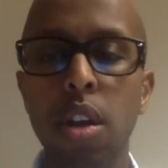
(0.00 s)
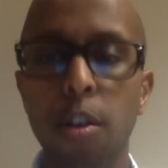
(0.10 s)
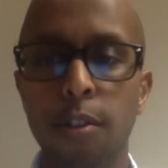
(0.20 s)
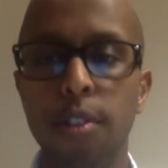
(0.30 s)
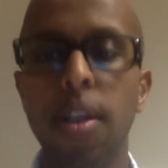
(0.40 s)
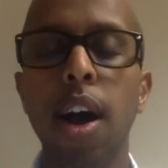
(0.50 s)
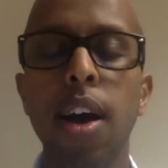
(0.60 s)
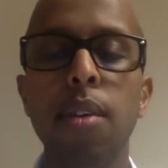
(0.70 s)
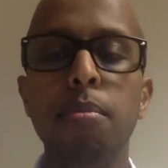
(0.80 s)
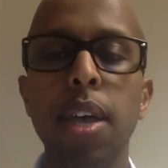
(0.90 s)
over
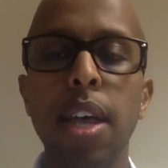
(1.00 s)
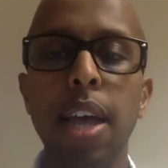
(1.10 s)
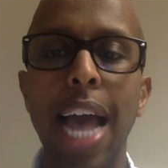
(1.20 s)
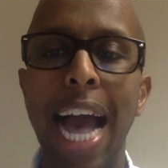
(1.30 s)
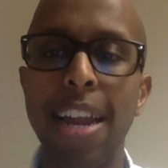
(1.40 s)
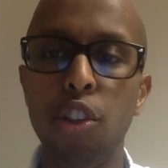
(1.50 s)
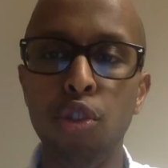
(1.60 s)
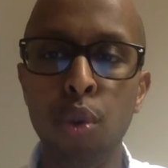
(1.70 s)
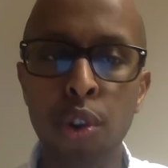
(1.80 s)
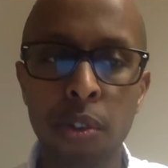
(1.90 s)
time,
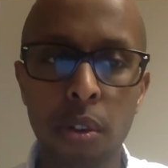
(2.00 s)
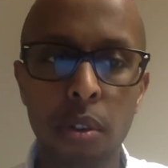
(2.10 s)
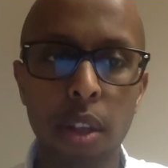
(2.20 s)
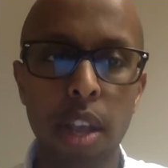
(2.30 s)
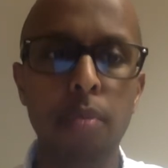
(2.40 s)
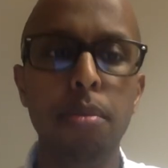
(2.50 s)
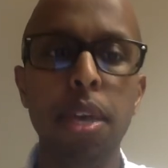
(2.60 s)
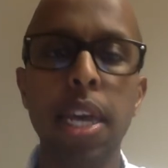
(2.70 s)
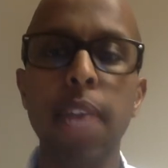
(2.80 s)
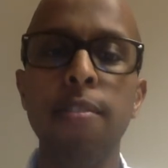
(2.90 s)
attitudinal and
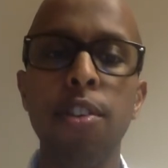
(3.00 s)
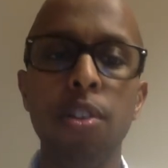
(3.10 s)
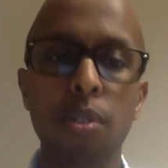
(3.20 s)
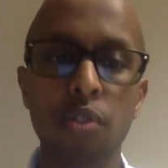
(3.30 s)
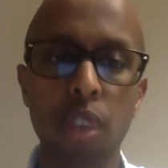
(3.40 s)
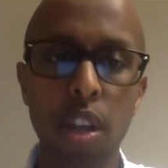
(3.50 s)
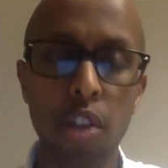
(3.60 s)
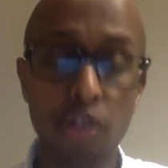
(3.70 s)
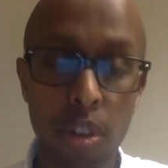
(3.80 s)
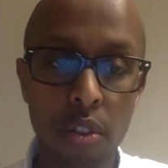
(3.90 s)
behavioral
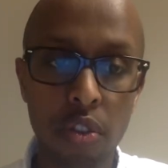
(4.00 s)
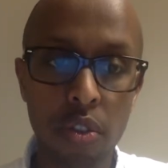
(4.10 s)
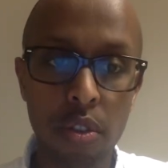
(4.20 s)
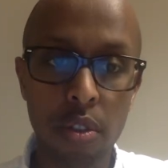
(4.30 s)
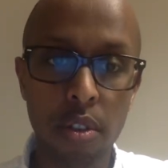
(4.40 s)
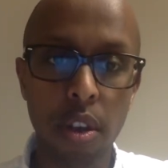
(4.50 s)
changes